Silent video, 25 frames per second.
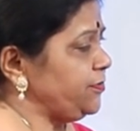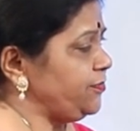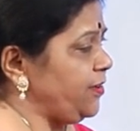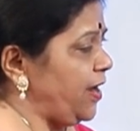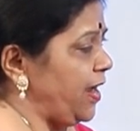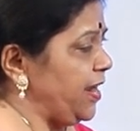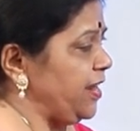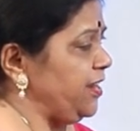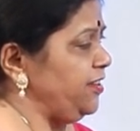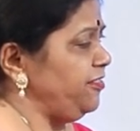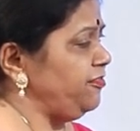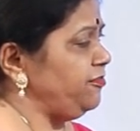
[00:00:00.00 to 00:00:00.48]

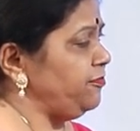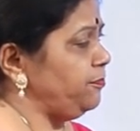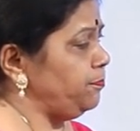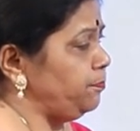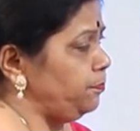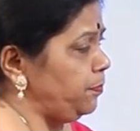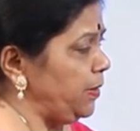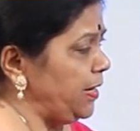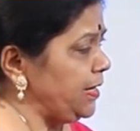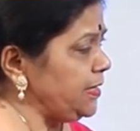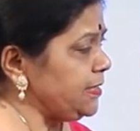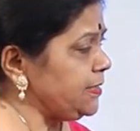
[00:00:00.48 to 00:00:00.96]
5
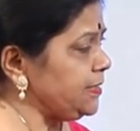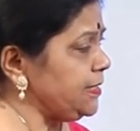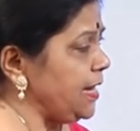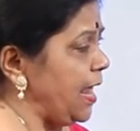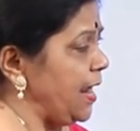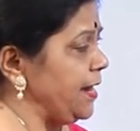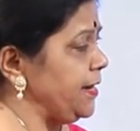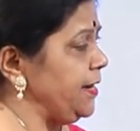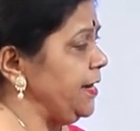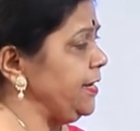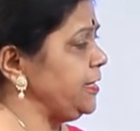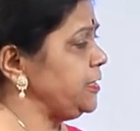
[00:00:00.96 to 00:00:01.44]
plus
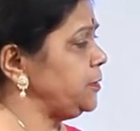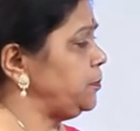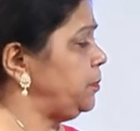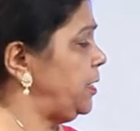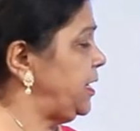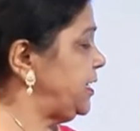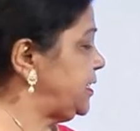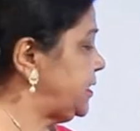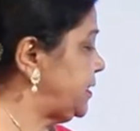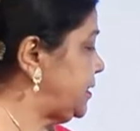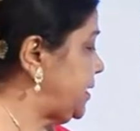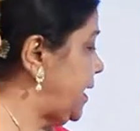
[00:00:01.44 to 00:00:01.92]
9x
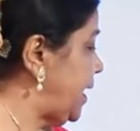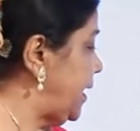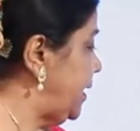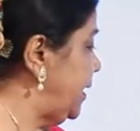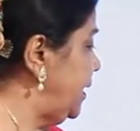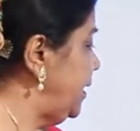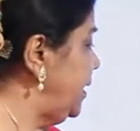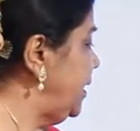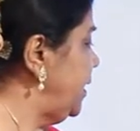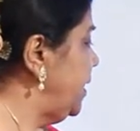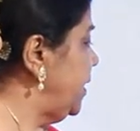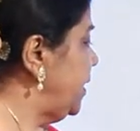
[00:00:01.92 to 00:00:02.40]
plus
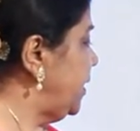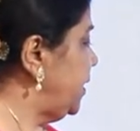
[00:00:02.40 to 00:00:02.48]
10